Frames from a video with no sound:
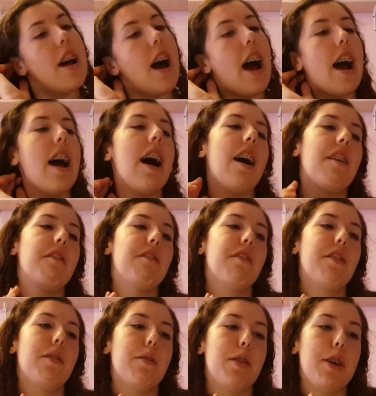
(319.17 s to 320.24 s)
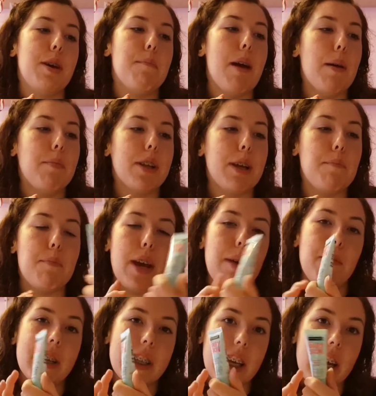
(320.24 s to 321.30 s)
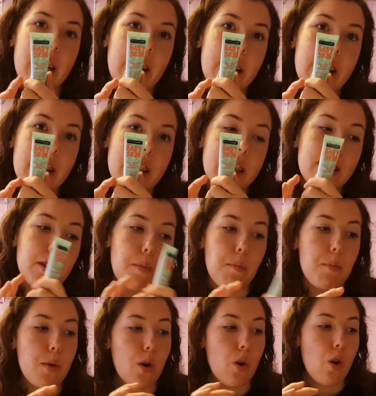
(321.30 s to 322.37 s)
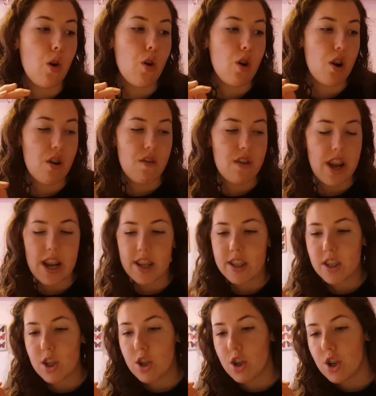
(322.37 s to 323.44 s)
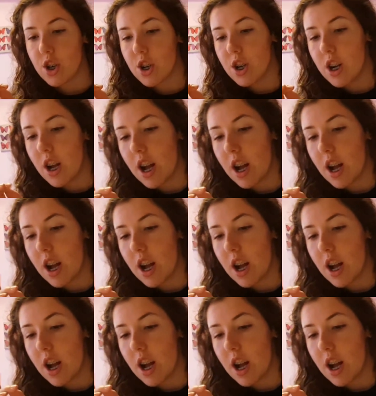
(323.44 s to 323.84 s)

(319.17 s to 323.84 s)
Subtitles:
I have the Maybelline Baby Skin Little Pore Eraser.